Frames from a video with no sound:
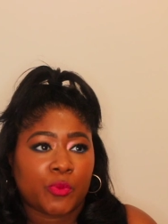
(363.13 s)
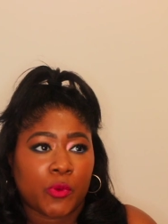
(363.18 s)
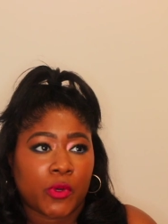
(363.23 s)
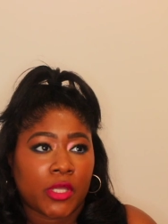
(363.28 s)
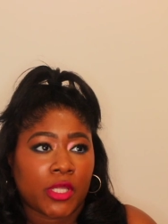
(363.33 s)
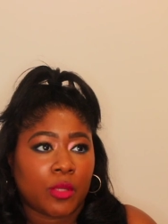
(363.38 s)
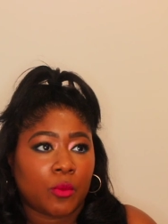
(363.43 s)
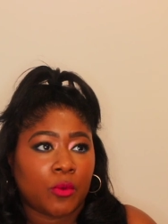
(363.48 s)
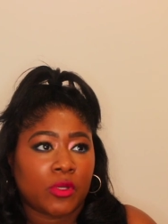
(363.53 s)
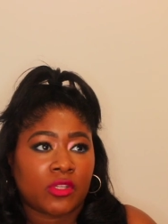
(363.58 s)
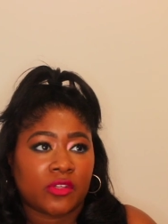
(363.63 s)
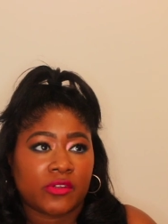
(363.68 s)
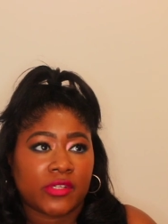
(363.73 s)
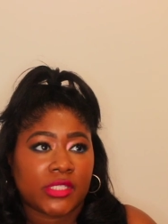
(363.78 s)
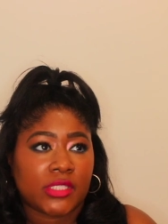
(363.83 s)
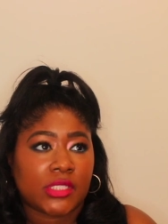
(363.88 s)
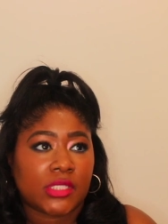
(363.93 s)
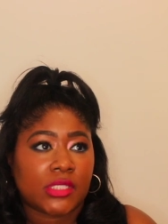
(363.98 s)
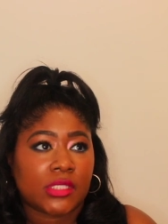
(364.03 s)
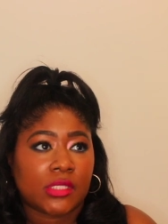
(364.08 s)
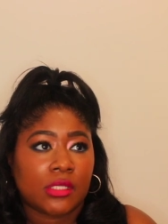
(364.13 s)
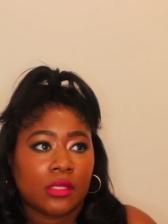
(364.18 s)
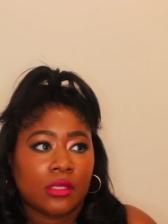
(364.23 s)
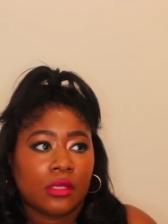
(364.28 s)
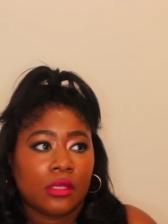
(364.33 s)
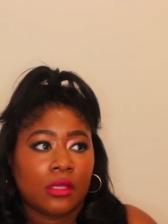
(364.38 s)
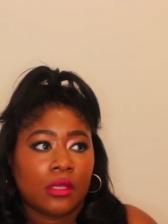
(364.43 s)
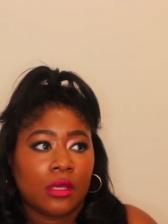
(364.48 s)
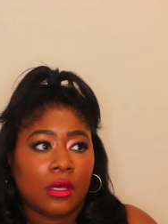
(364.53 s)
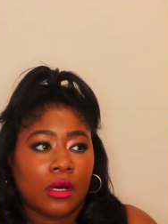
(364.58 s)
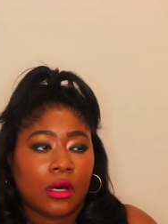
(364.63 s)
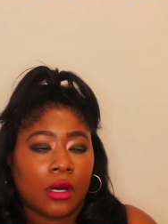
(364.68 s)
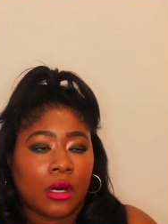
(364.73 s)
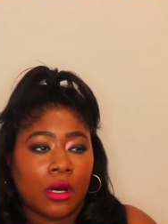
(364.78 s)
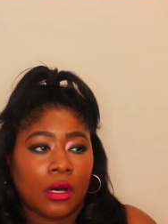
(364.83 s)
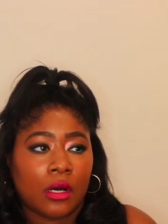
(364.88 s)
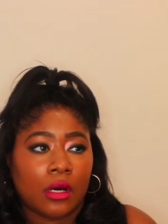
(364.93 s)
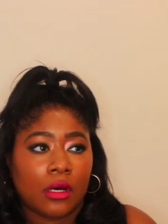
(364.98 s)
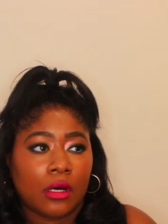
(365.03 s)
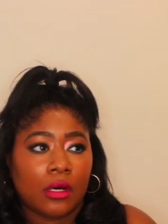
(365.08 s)
point whether it's
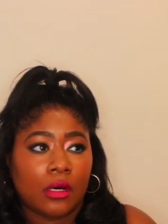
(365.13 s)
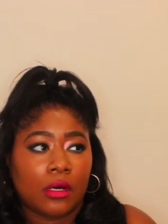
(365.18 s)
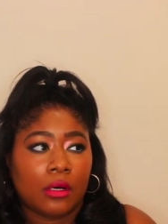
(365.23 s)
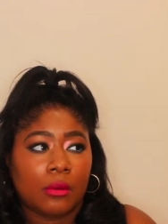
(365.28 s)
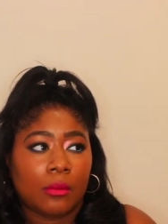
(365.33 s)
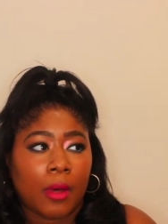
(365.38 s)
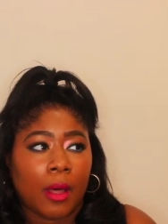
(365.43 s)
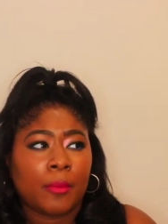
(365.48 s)
um,